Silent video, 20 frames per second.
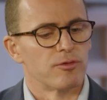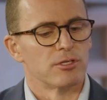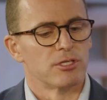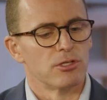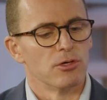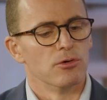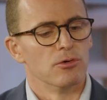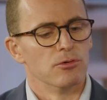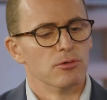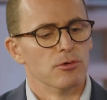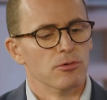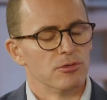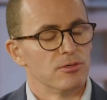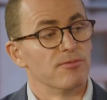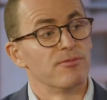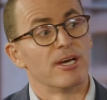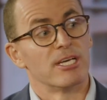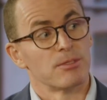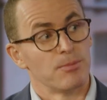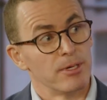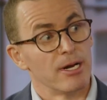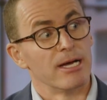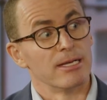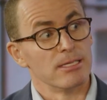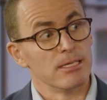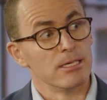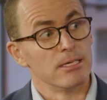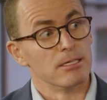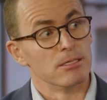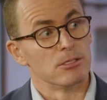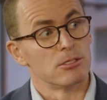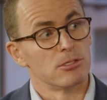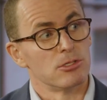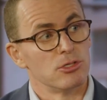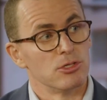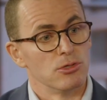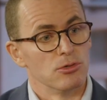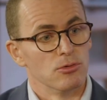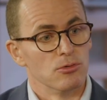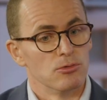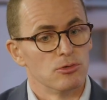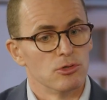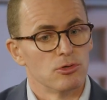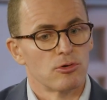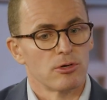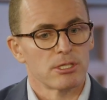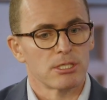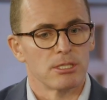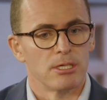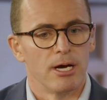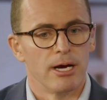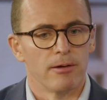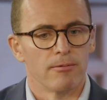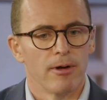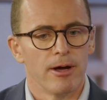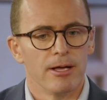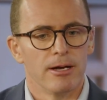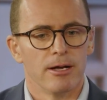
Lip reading: those investment ideas to Chris and I, right?